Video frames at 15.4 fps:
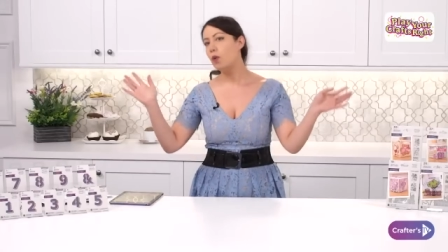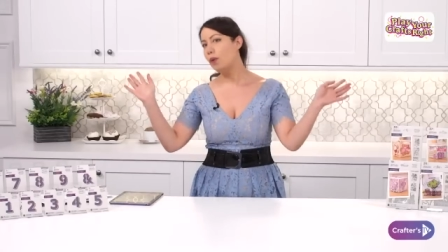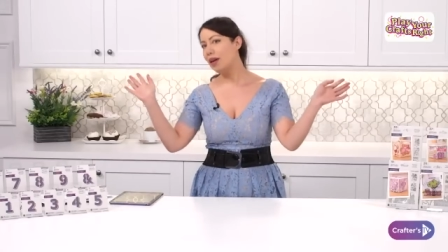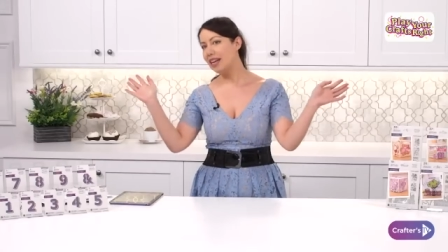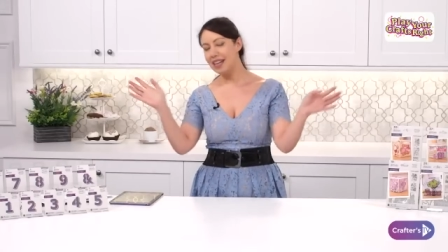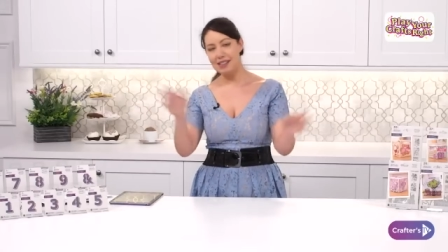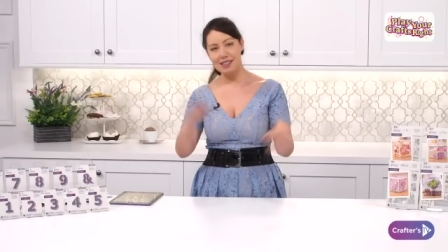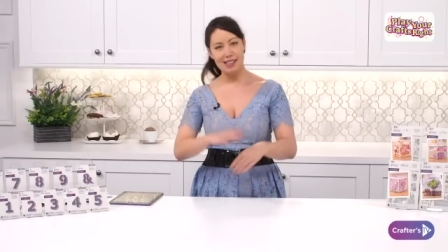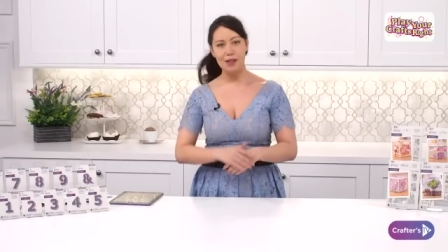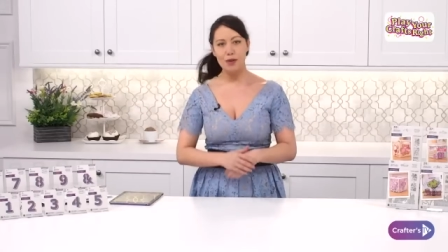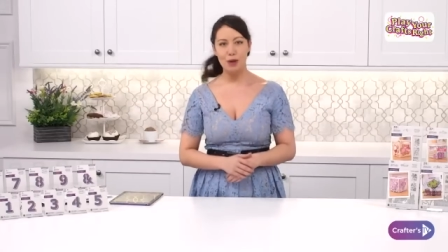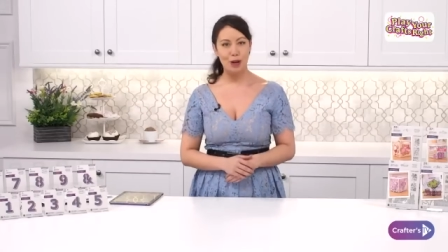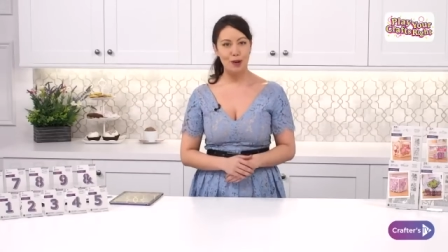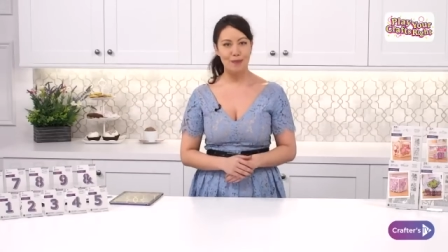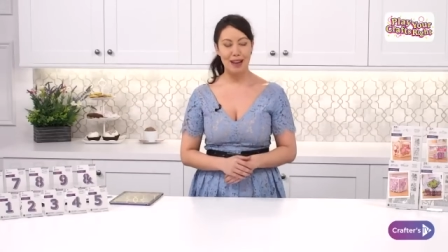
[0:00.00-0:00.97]
we can
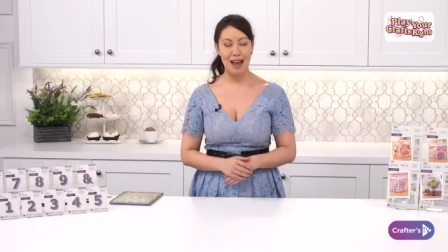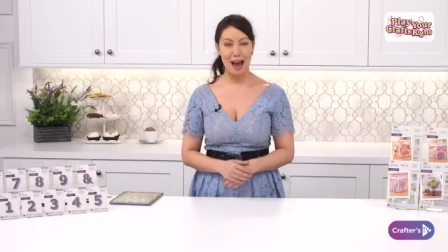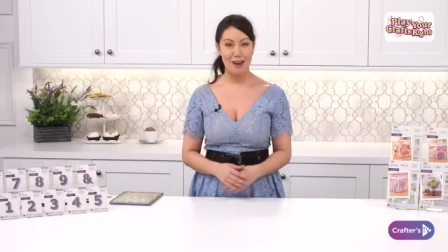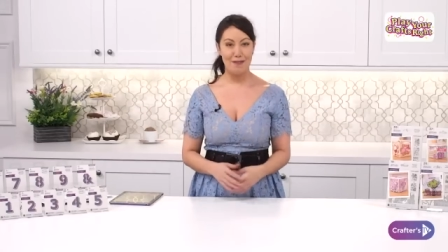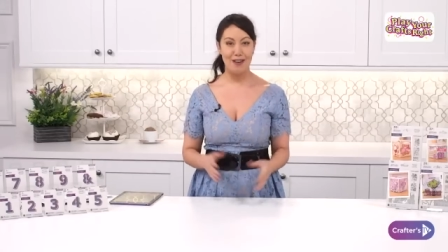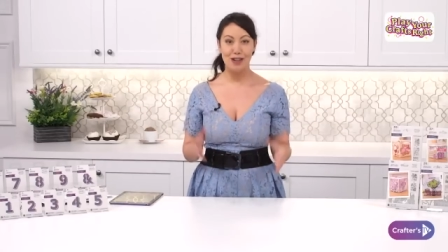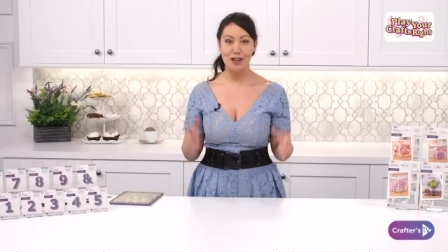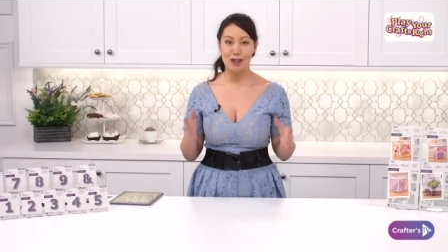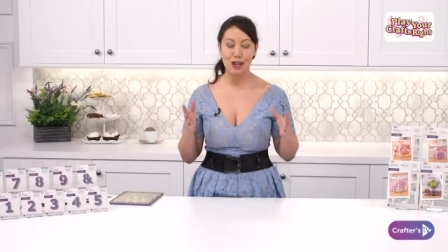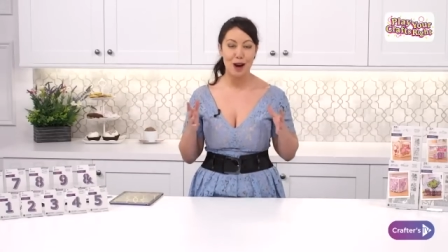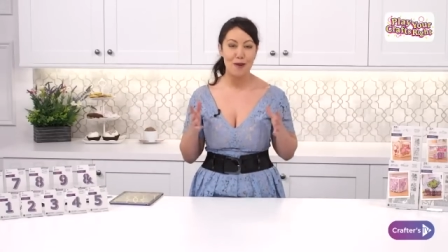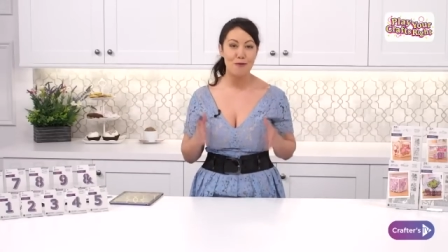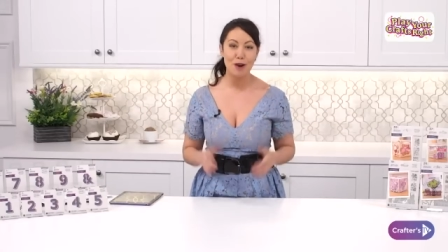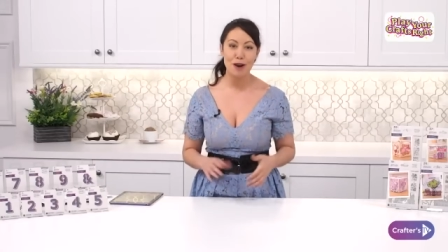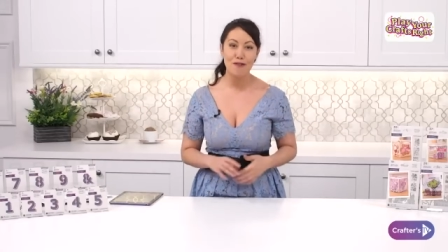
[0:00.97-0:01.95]
still come live and
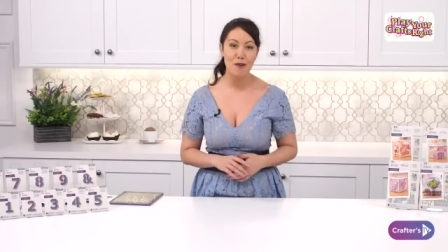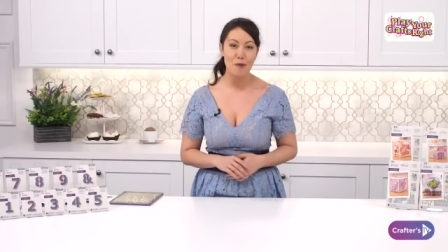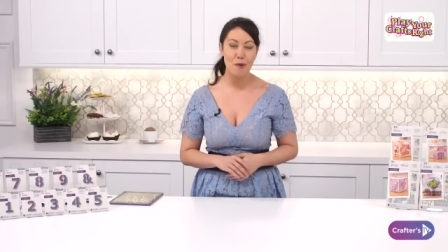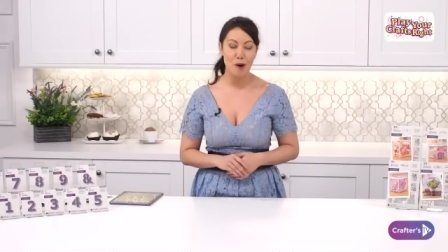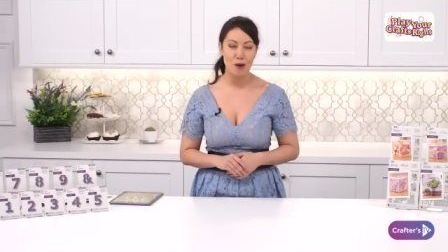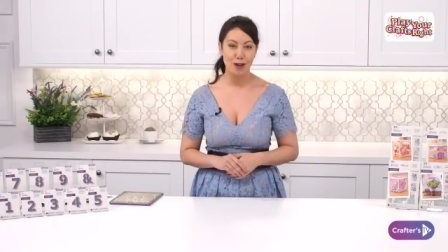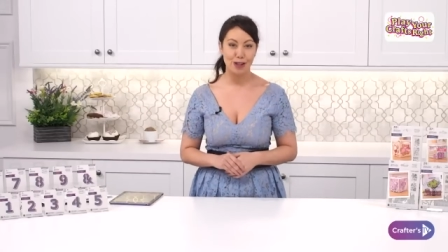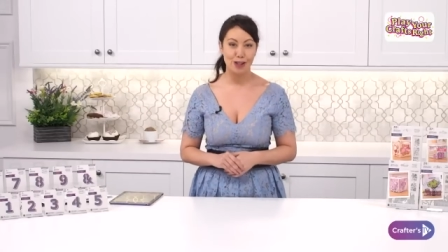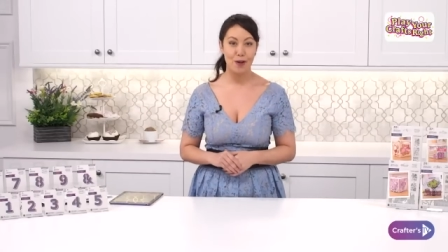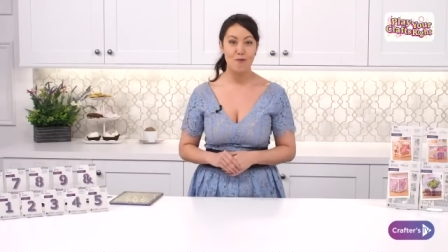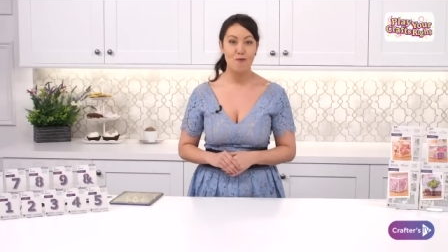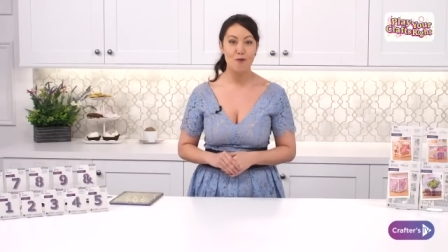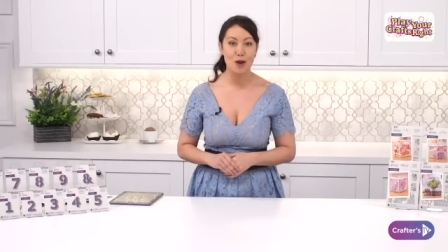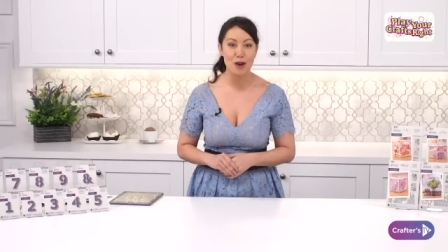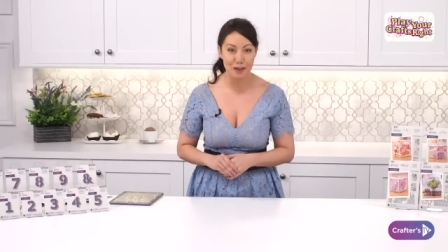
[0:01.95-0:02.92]
share wonderful products
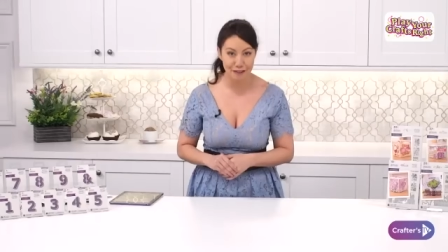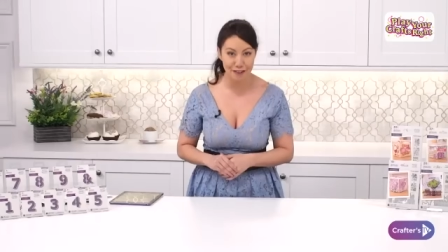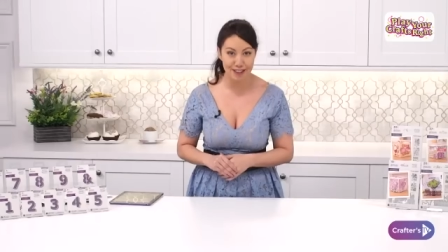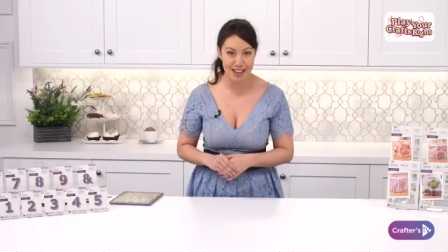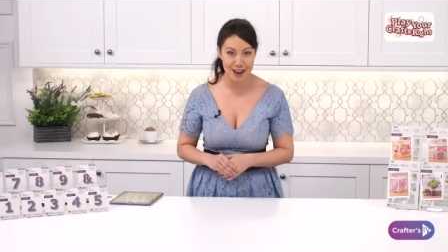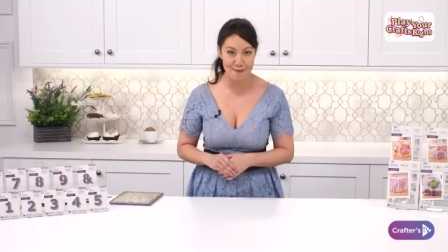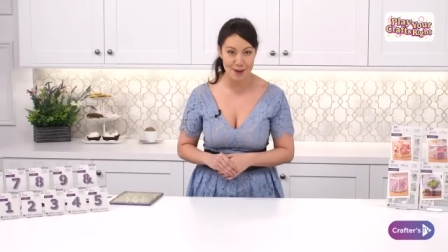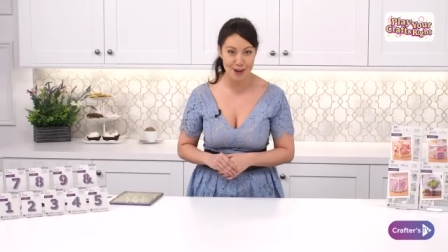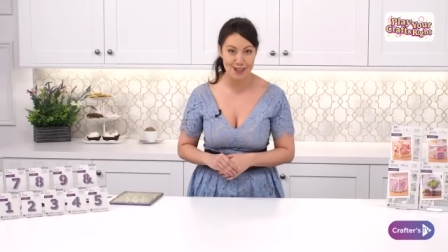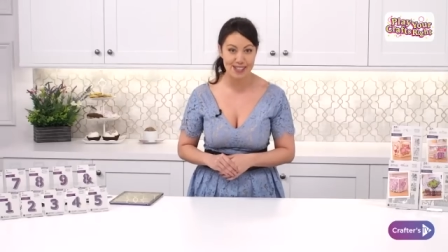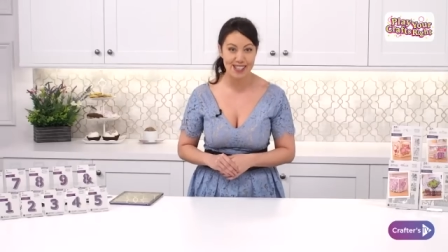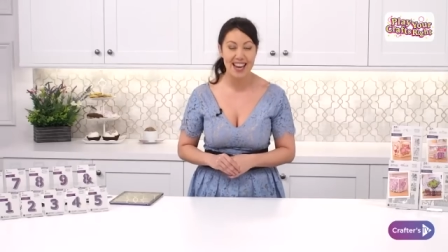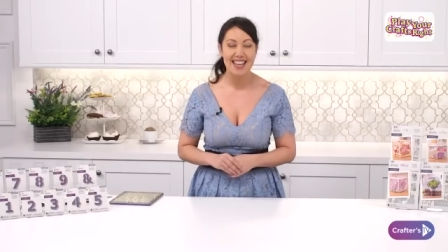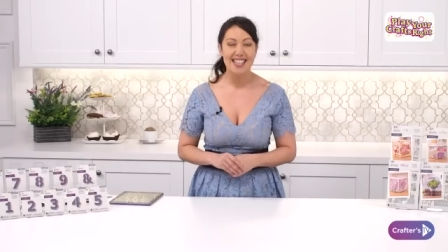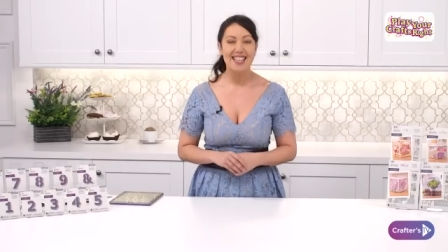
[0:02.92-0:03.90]
and wonderful
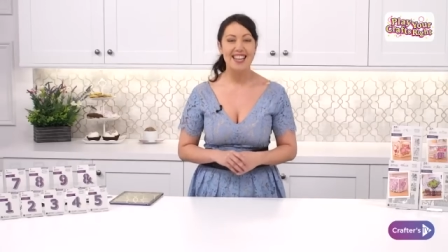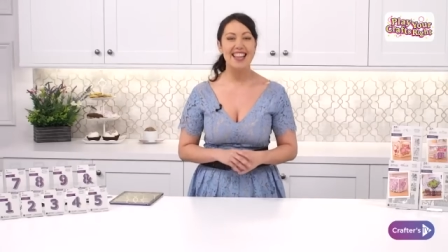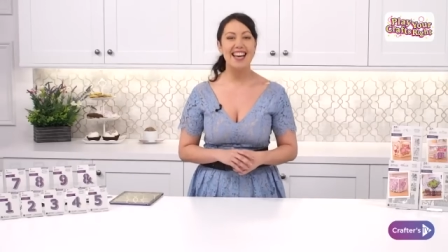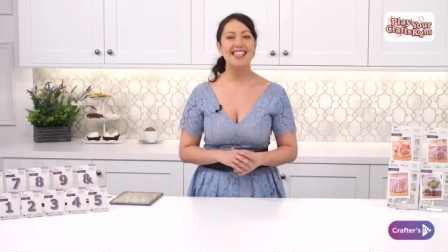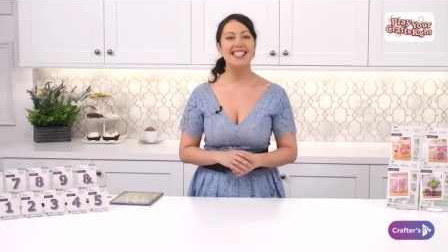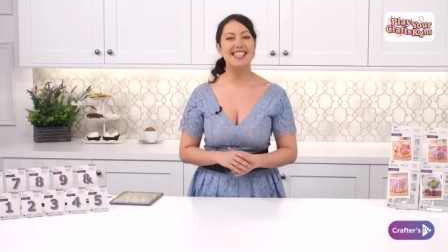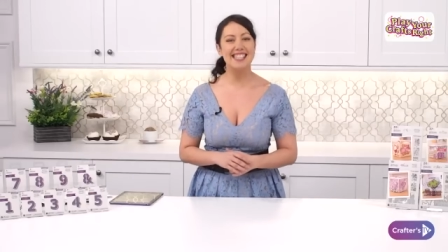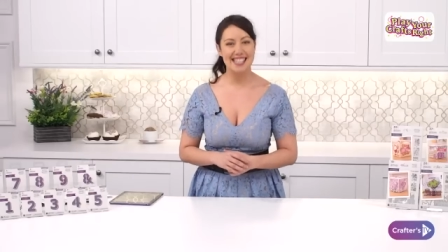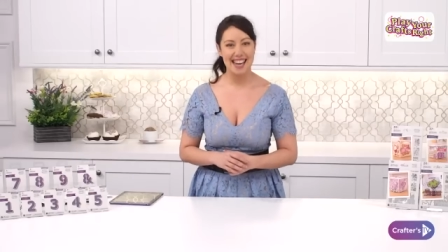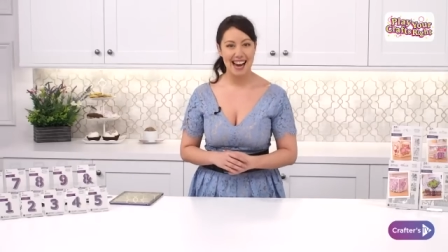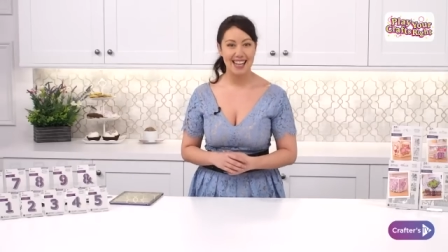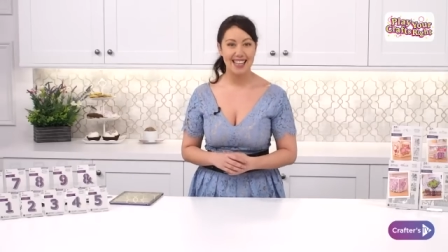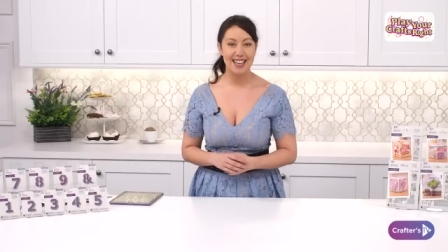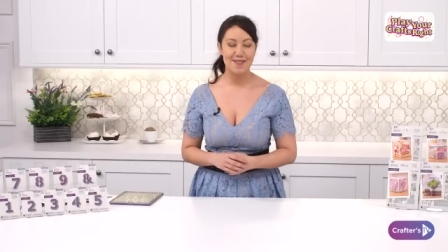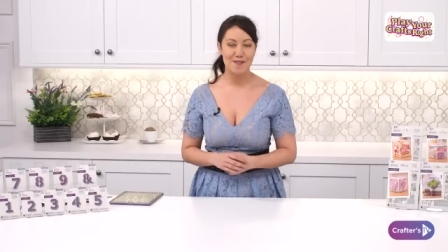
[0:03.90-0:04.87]
demos. So that's
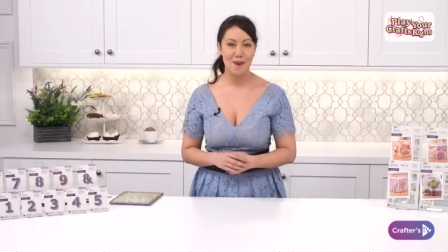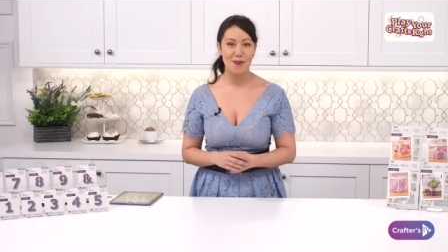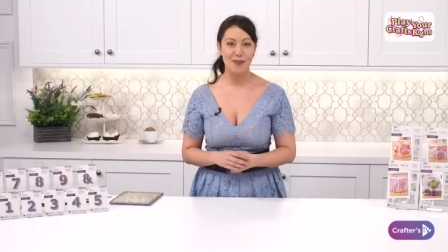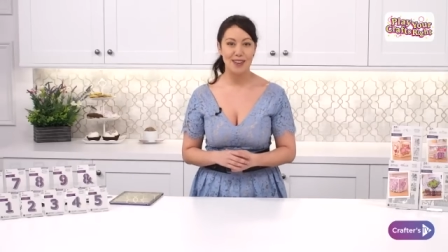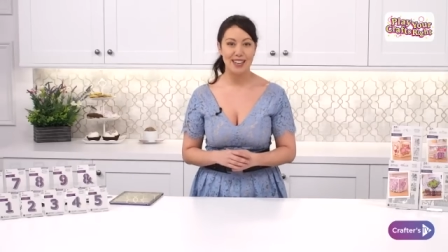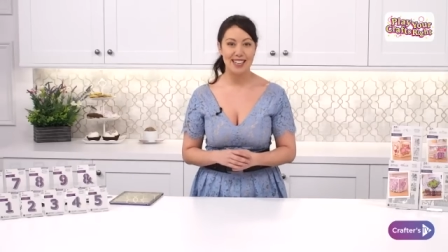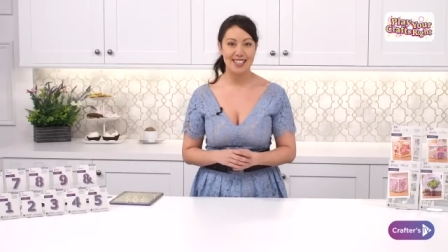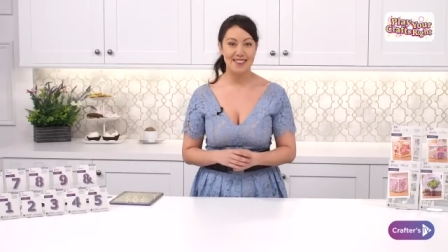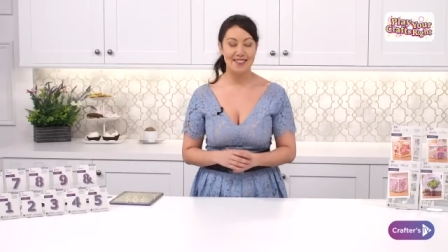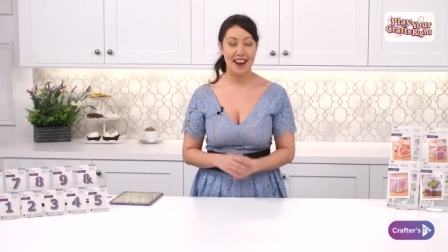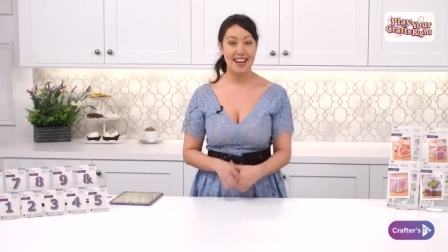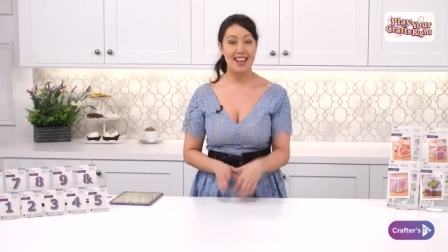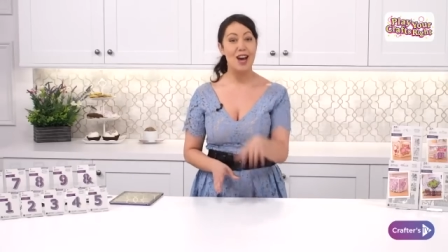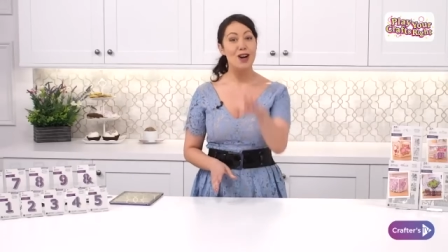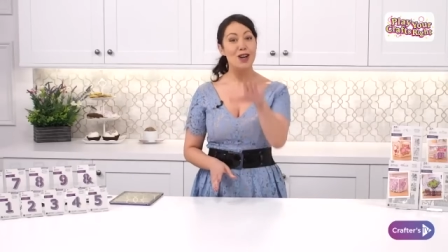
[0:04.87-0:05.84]
exactly what we're
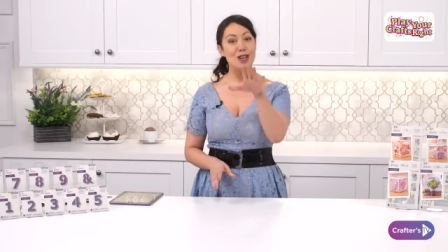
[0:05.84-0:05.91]
doing.